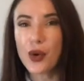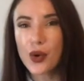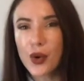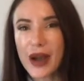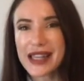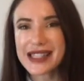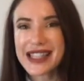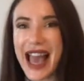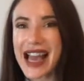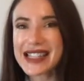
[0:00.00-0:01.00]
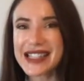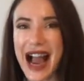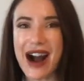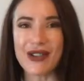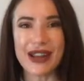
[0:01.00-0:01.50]
always test
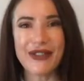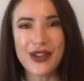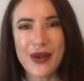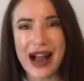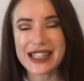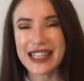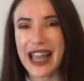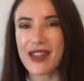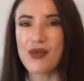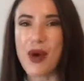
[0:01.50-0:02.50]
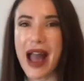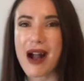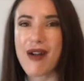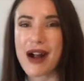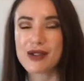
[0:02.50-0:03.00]
out if you actually get the
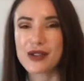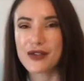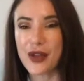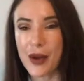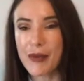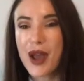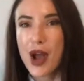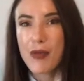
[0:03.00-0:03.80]
wear out of them